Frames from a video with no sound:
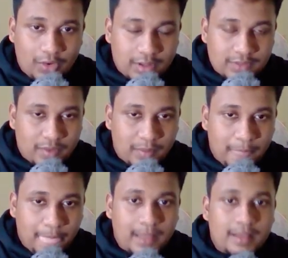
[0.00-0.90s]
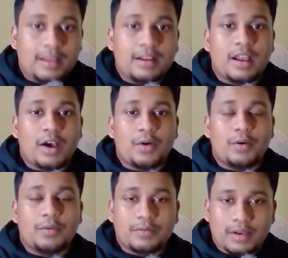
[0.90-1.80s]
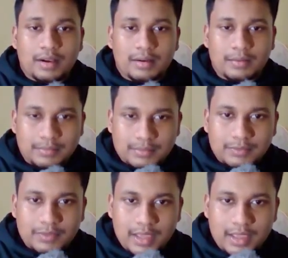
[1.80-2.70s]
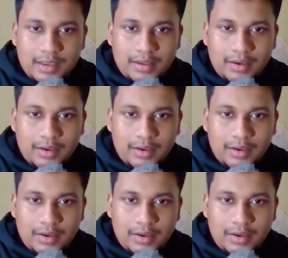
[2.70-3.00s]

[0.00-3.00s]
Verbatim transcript: transform. Now, we